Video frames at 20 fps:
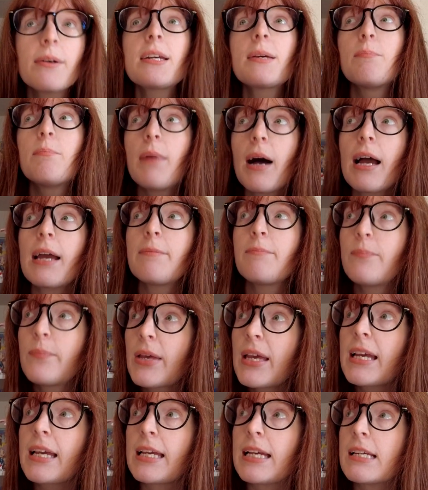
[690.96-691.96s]
my
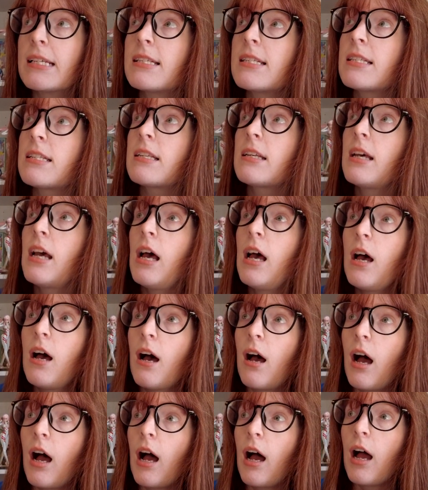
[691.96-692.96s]
biggest
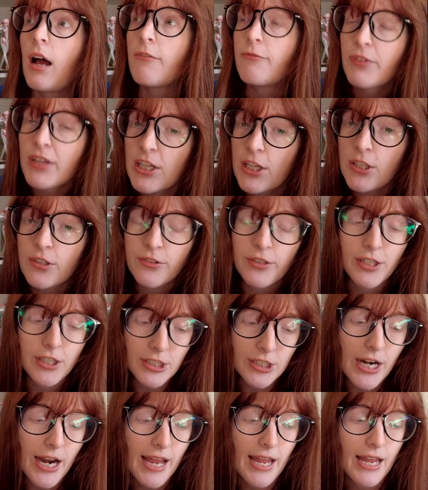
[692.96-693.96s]
figure
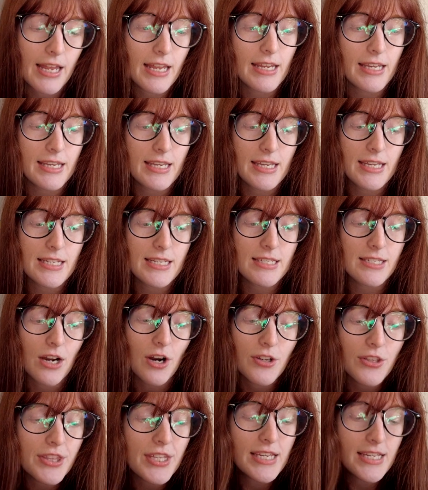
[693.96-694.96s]
regret
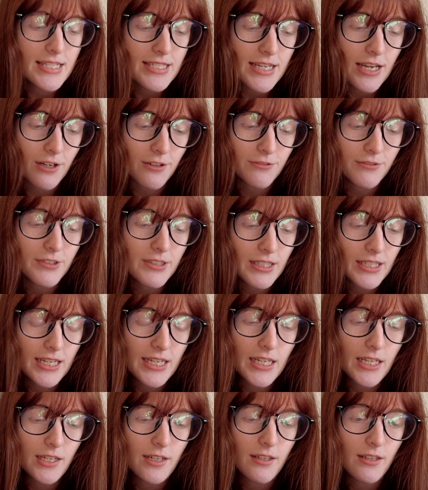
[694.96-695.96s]
are these
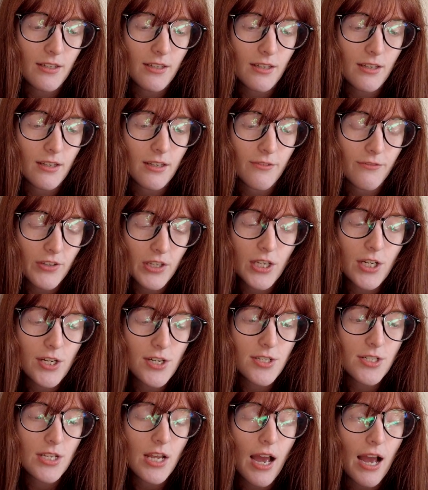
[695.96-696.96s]
Elfenlied
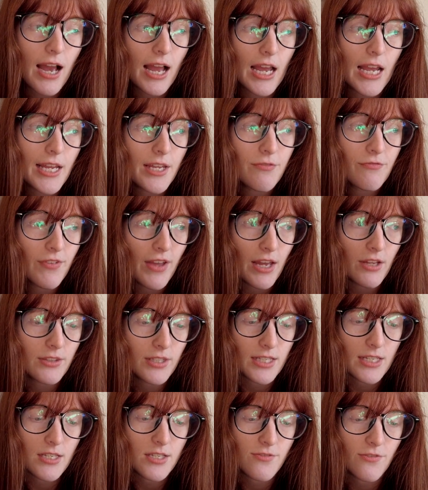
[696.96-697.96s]
figures. I found
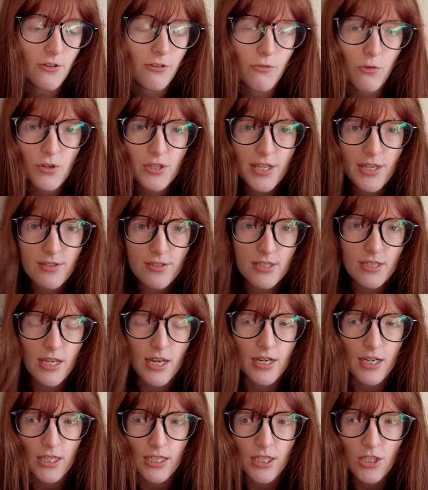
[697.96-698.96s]
these for 4,000
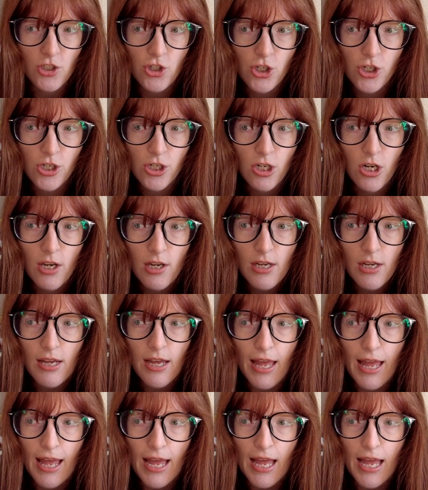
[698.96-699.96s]
yen each
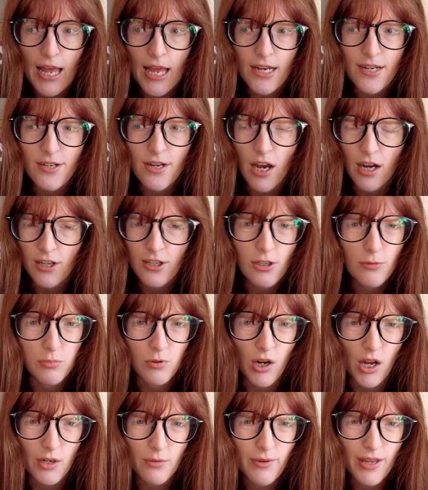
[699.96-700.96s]
at Nakano
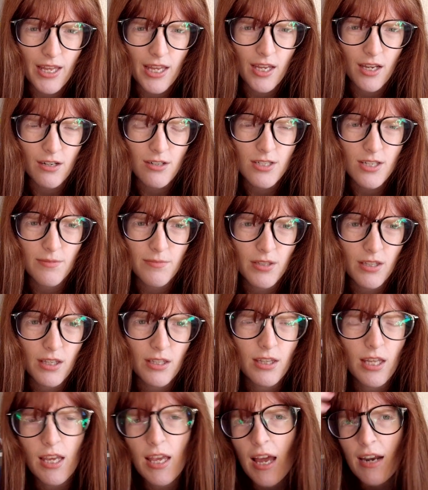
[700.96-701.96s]
Broadway or something like
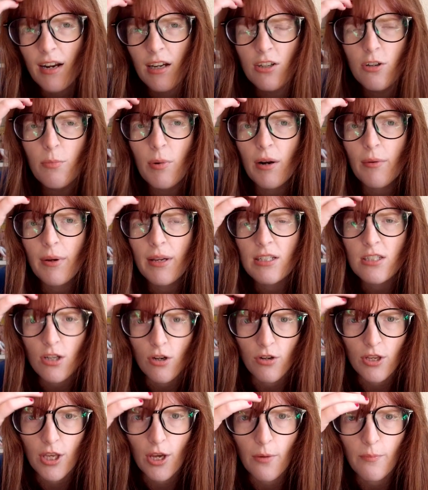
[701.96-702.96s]
that. Yeah, Nakano Broadway in
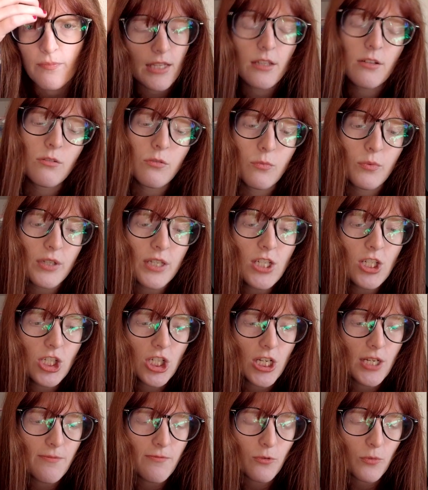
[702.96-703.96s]
Tokyo. And they were really
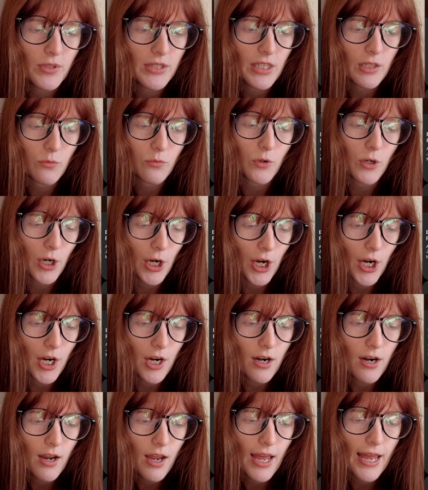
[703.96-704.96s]
cheap for what they
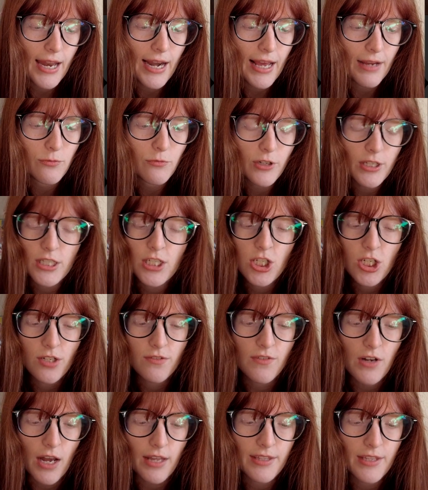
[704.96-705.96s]
were, and I really should have
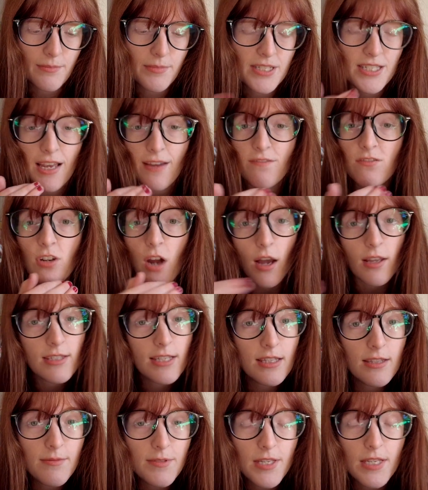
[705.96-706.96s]
gotten them because I've not
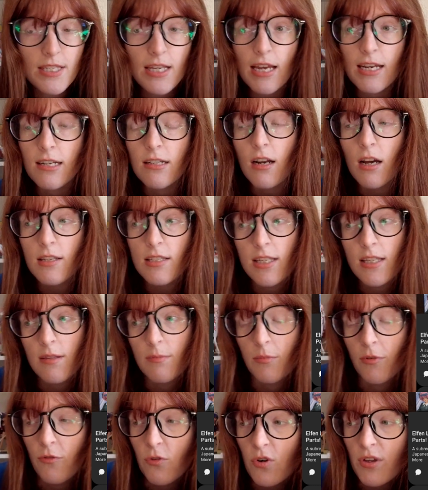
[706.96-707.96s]
seen them since. I did not see them
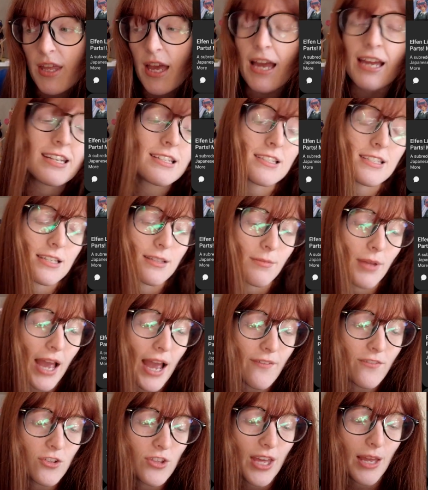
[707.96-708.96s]
before that. I didn't see them
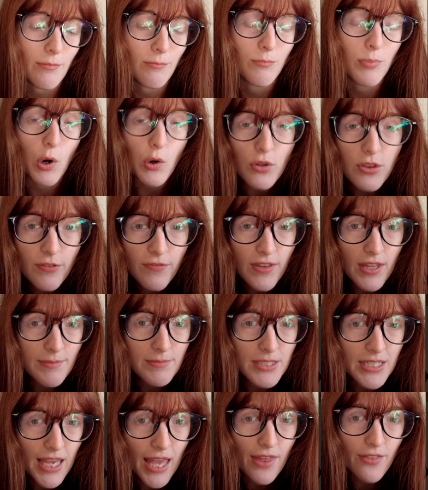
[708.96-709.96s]
after. They had both of them
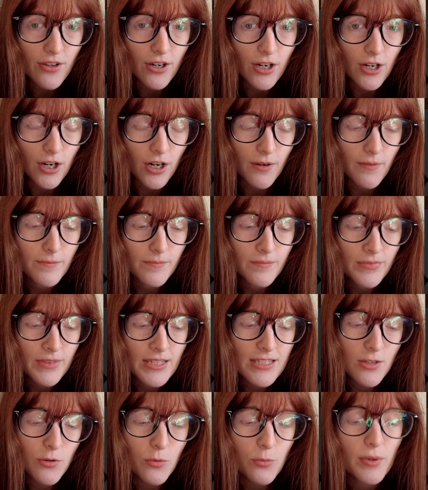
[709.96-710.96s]
together.
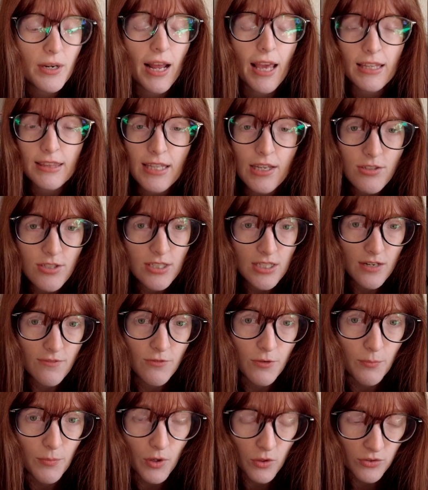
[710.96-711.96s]
So it would have been 8,000 yen
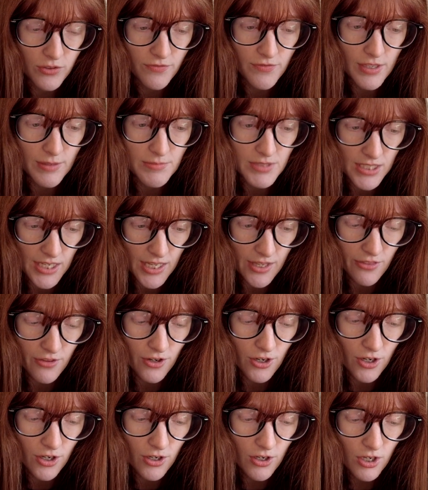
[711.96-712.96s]
for both of them
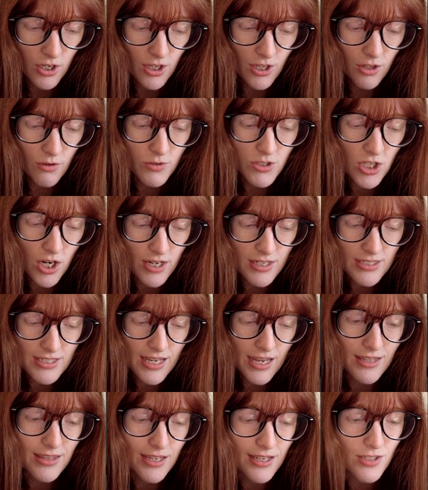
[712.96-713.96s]
together, which honestly
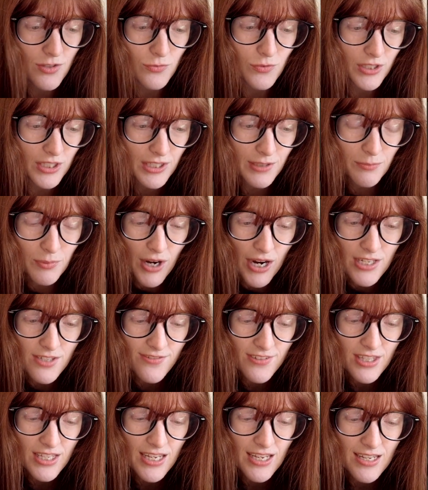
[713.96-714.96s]
I think is a really good price
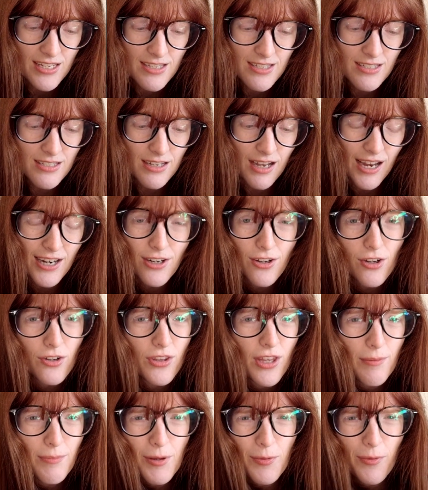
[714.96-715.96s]
for these. I know
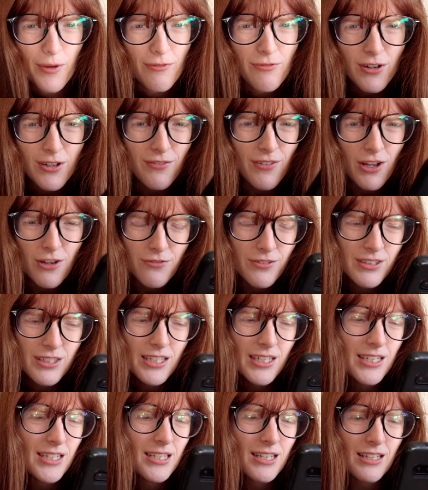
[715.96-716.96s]
that people make fun of
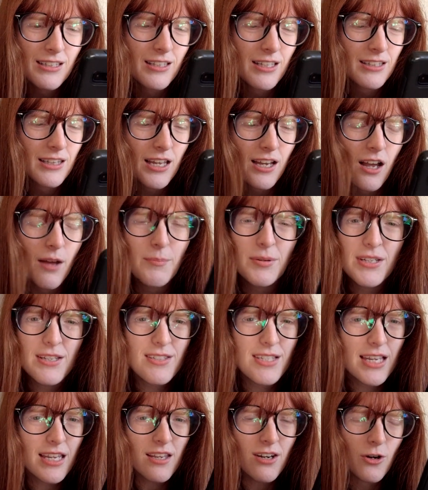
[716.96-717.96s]
Elfenlied and like but
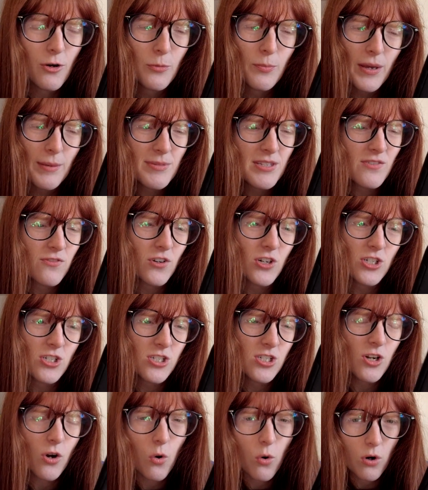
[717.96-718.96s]
it's like, you know, baby's
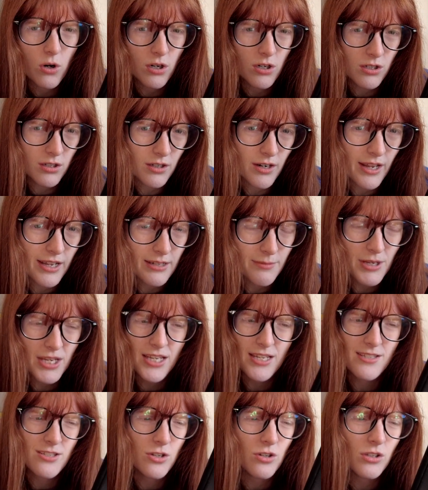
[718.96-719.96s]
first horror
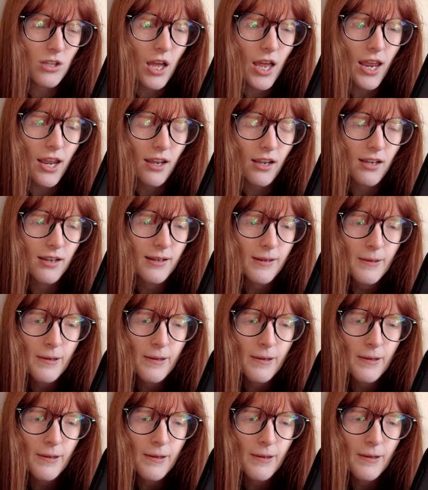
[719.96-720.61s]
anime, so like